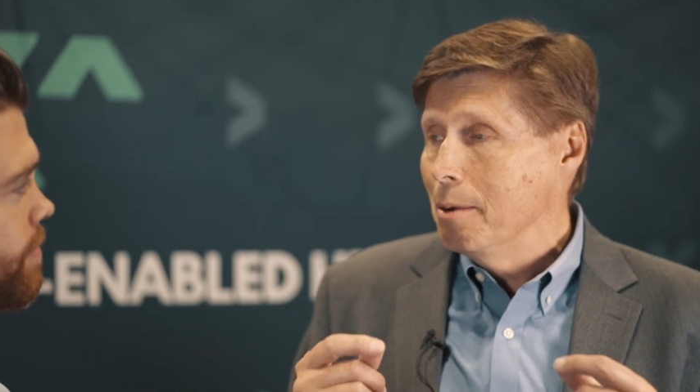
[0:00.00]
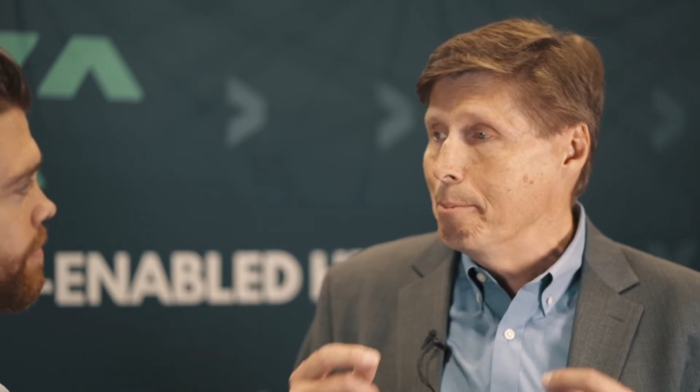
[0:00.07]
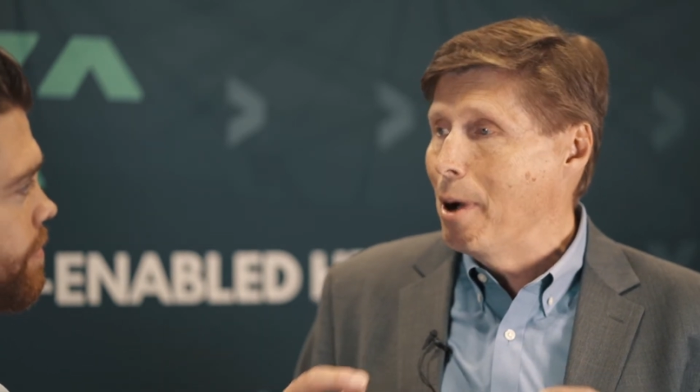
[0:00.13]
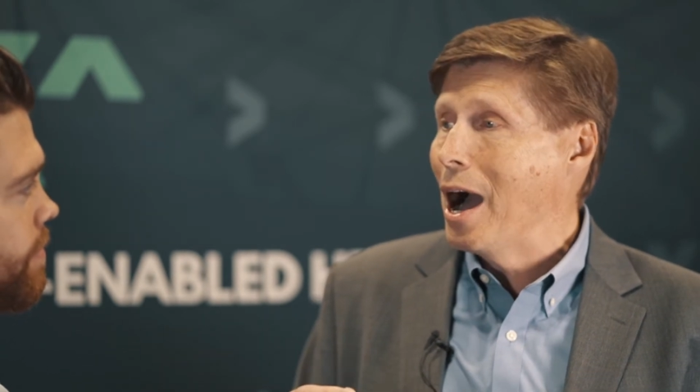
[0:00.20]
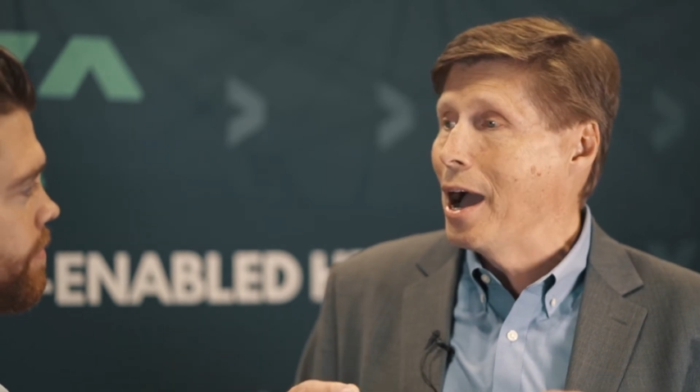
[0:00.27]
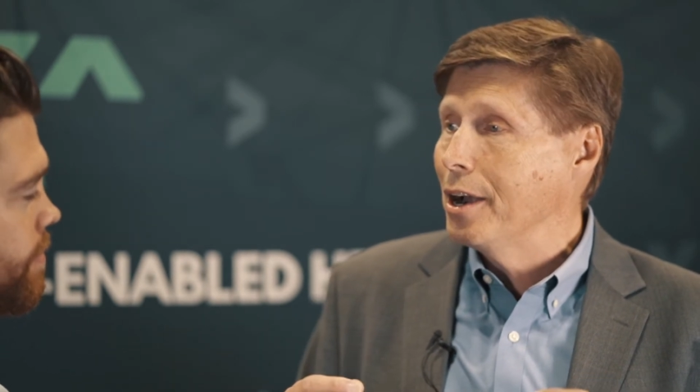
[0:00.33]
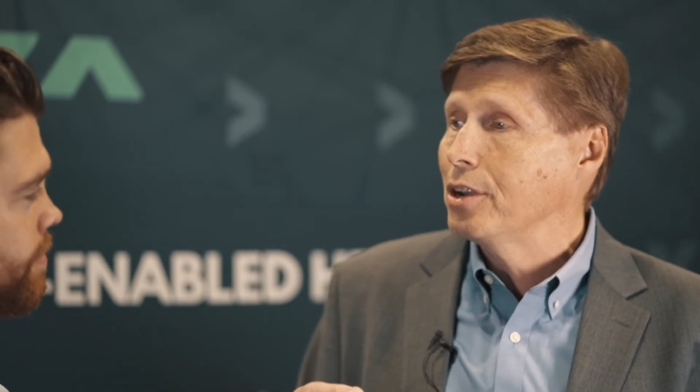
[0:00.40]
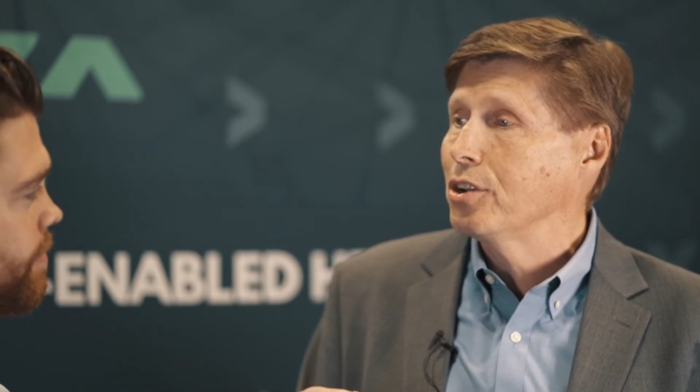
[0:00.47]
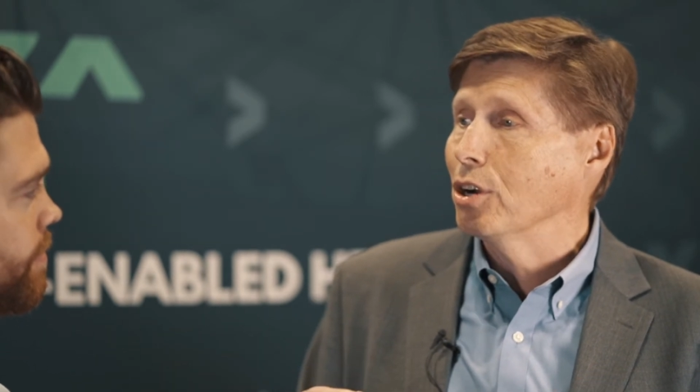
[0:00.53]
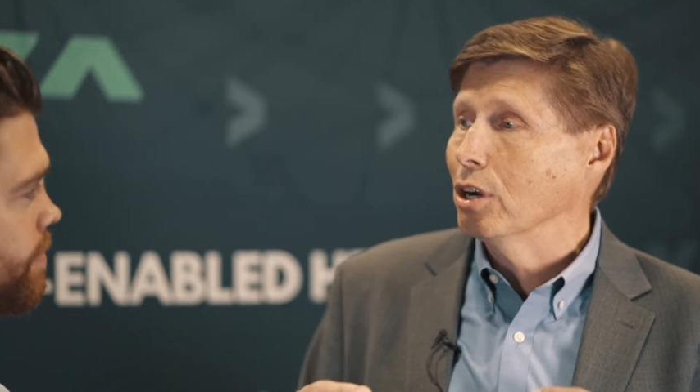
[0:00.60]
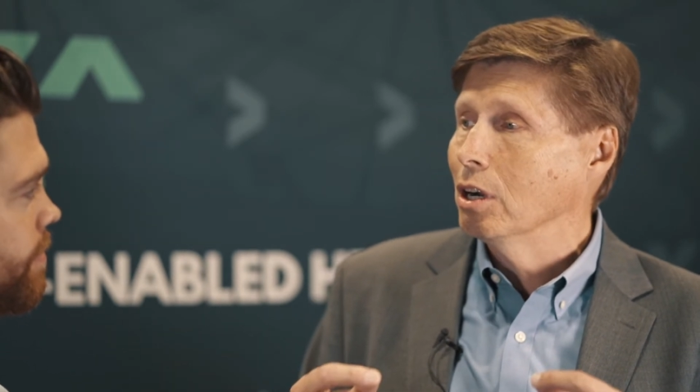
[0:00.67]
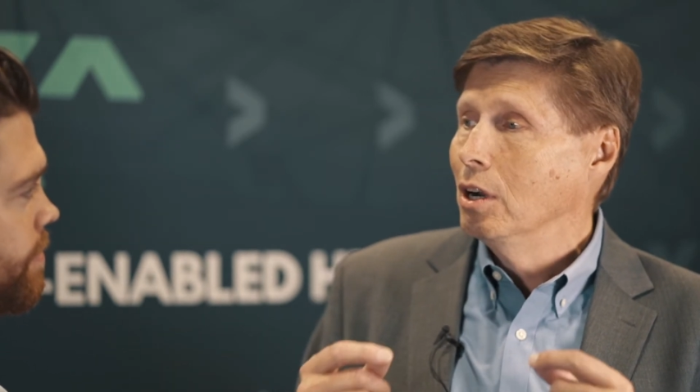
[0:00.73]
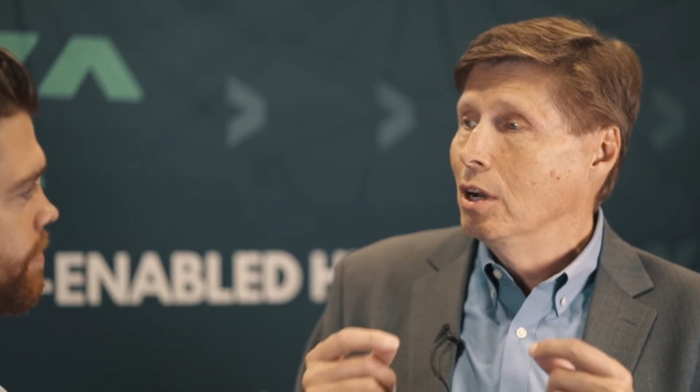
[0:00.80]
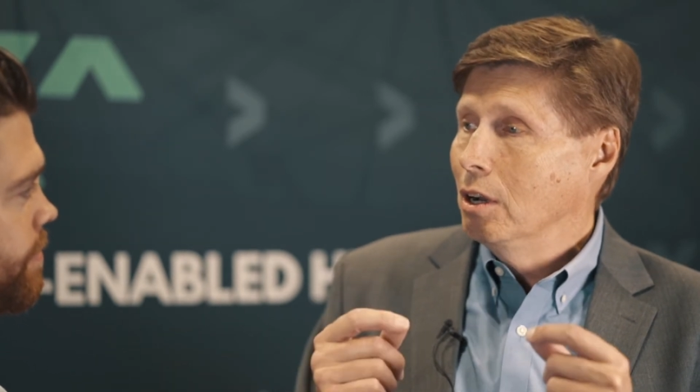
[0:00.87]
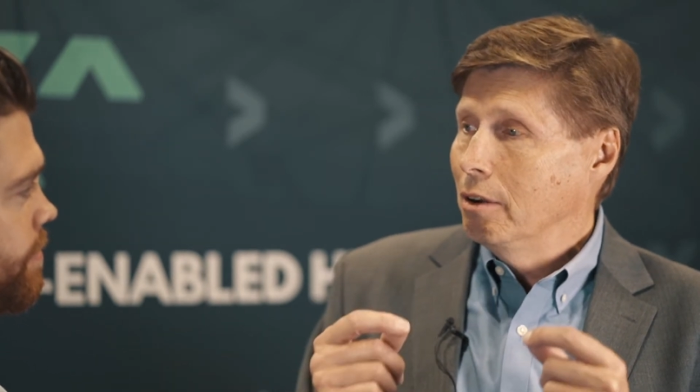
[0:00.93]

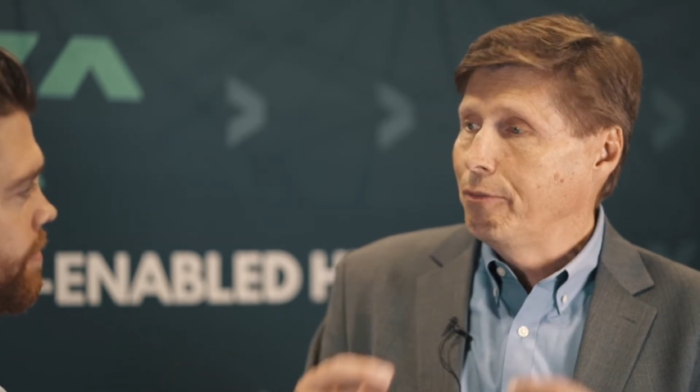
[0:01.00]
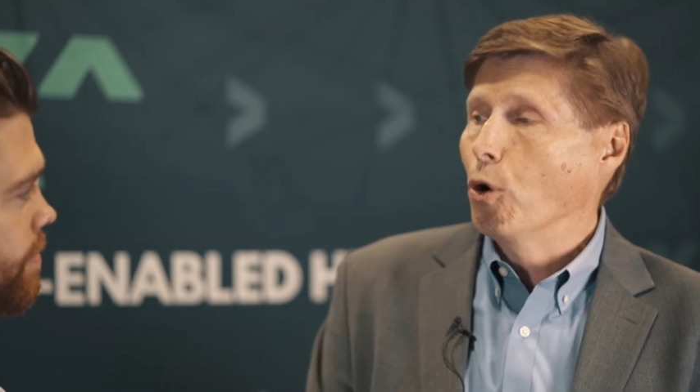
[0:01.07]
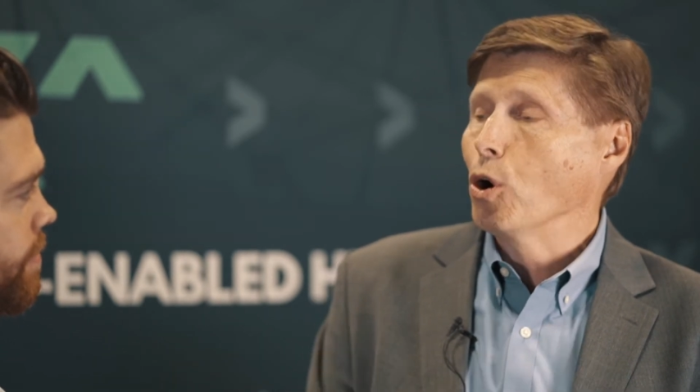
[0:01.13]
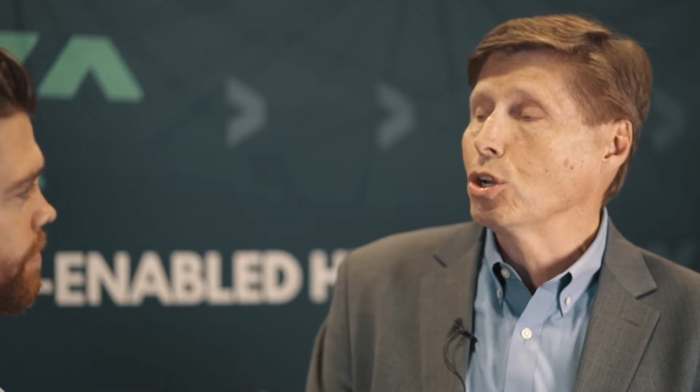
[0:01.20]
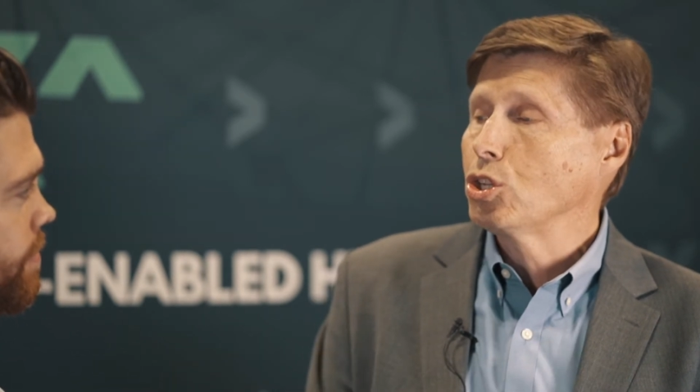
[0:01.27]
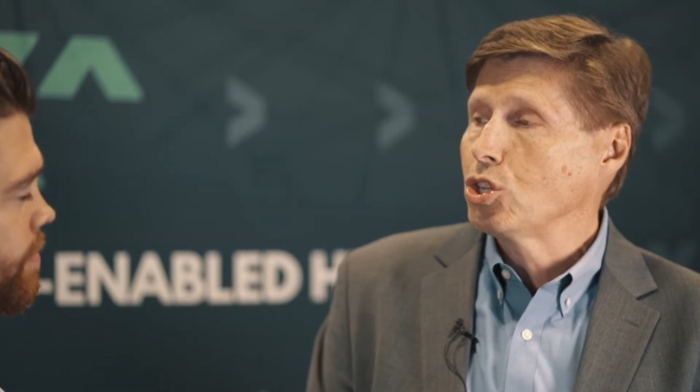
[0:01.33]
monitor for